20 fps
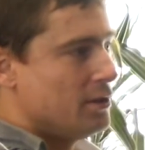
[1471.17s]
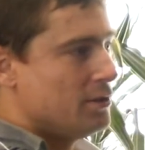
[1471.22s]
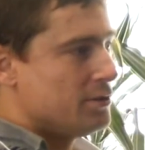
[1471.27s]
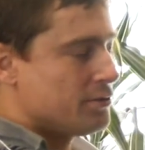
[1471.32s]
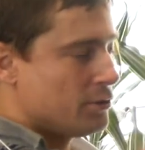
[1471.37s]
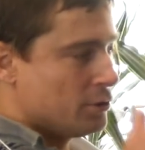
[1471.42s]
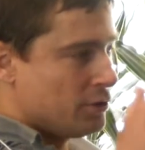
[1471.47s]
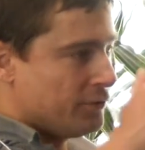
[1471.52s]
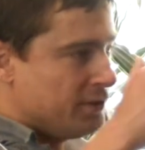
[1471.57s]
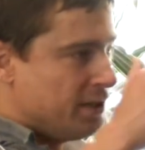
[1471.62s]

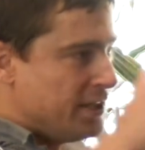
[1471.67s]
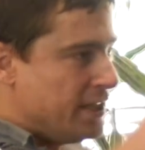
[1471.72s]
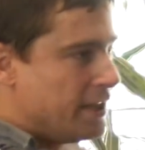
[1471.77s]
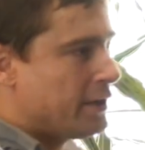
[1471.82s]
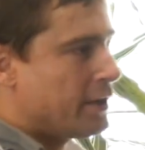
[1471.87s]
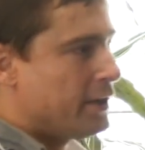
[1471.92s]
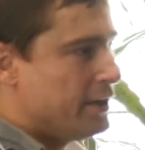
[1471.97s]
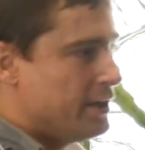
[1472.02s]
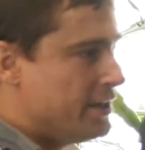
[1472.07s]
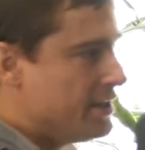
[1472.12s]
sort of
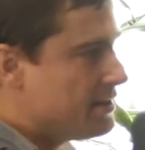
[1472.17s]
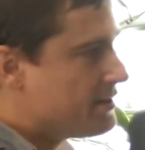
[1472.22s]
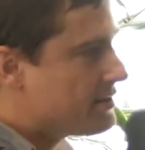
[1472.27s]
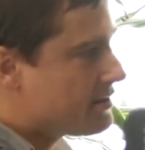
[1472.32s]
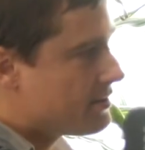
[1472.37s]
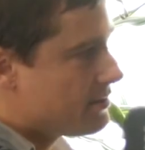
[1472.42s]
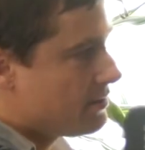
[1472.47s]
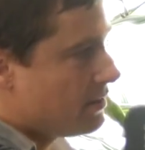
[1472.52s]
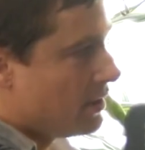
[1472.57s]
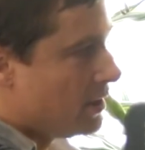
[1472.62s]

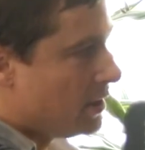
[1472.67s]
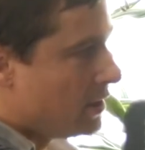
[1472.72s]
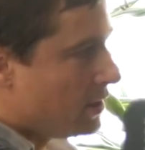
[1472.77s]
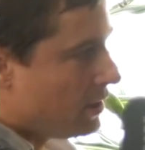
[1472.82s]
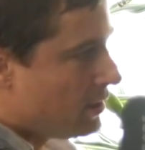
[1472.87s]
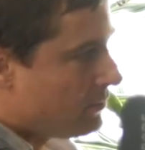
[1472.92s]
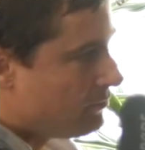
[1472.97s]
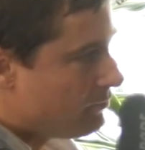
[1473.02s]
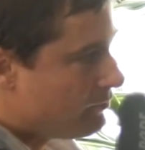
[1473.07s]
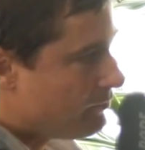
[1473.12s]
decrease
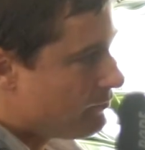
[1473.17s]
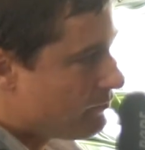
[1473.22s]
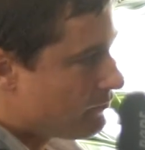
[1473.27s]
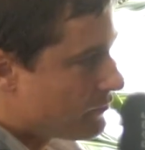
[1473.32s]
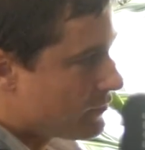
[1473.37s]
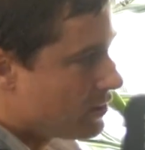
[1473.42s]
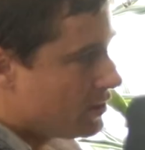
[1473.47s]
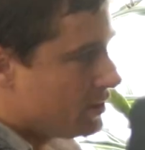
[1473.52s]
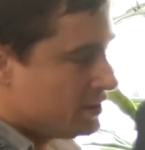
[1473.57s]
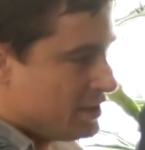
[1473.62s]

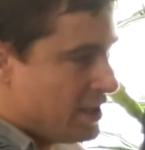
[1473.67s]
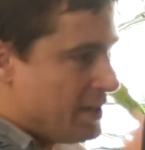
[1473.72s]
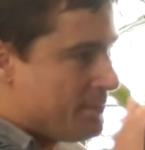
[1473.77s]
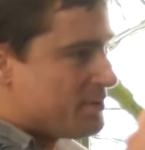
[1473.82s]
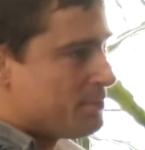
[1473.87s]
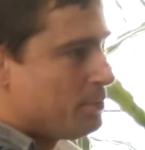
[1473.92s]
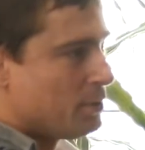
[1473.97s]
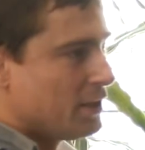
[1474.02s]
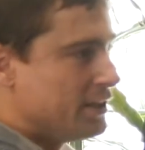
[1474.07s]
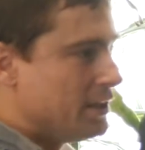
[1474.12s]
deep
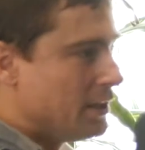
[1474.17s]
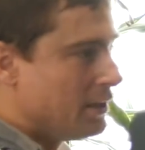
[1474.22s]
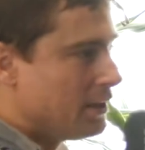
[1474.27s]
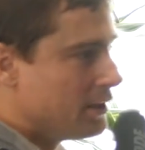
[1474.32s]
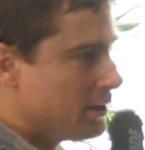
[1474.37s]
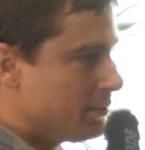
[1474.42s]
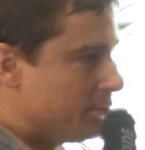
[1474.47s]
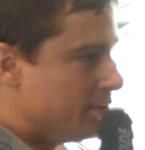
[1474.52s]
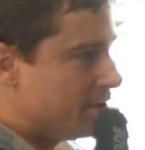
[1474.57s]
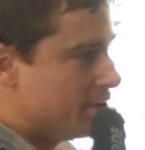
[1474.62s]
split a
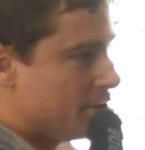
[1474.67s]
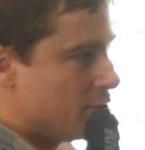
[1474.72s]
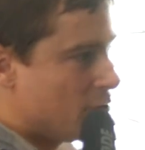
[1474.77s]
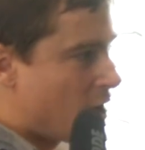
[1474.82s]
little bit.